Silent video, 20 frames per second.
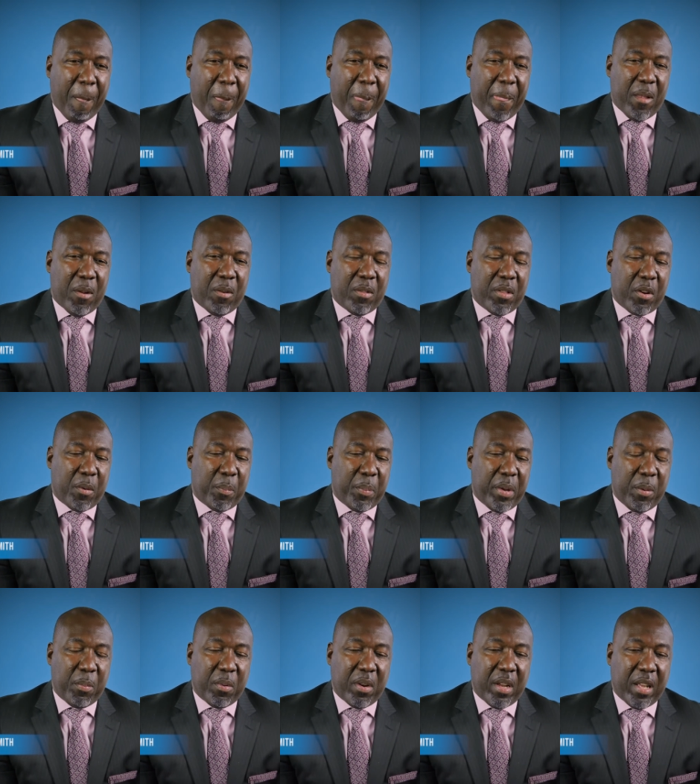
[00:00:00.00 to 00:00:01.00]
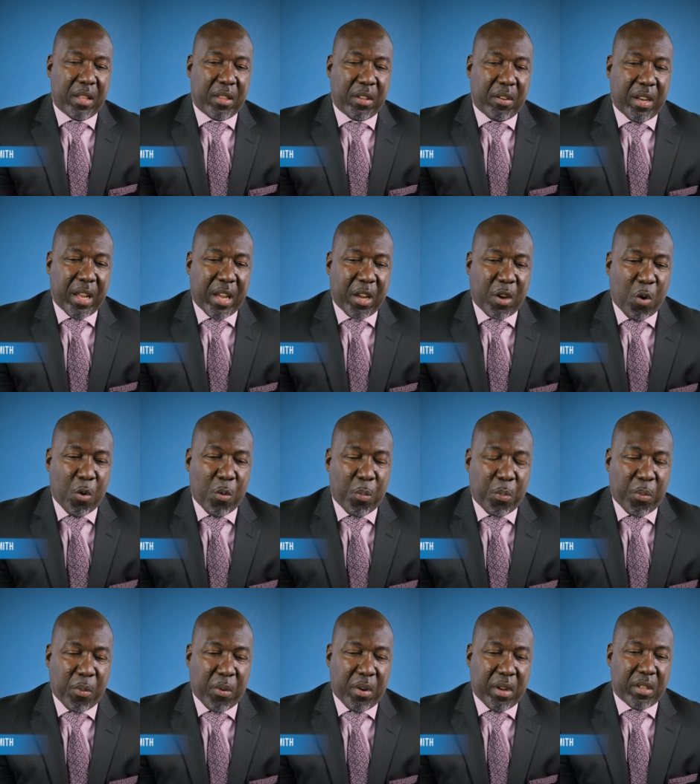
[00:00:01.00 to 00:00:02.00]
You know, there are people out there like
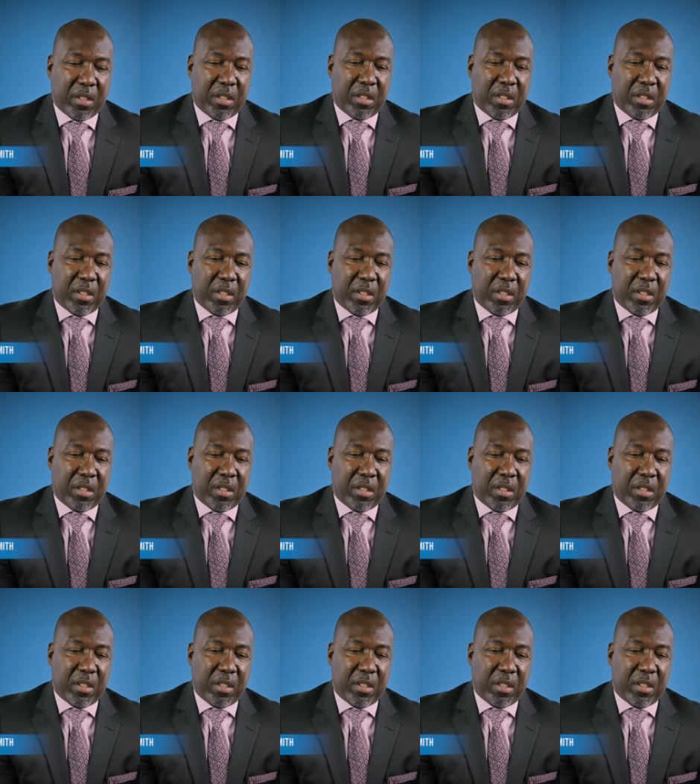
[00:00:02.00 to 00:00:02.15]
Oprah